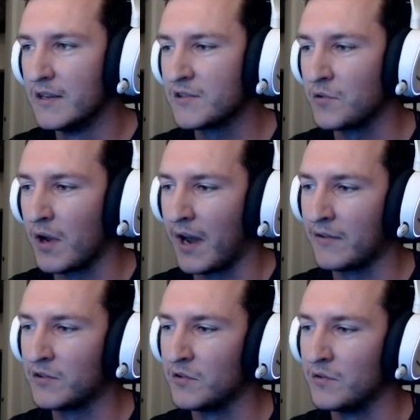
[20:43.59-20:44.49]
So you
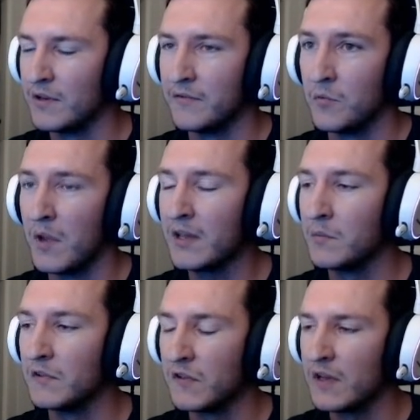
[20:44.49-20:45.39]
have to. If you make a
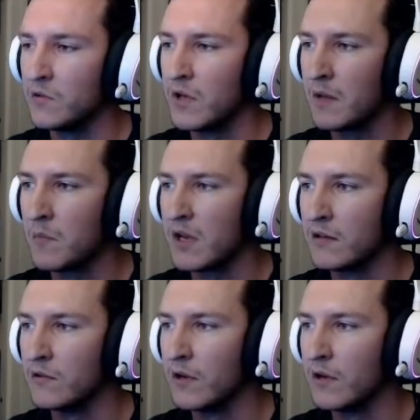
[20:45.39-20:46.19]
mistake, you can't make it.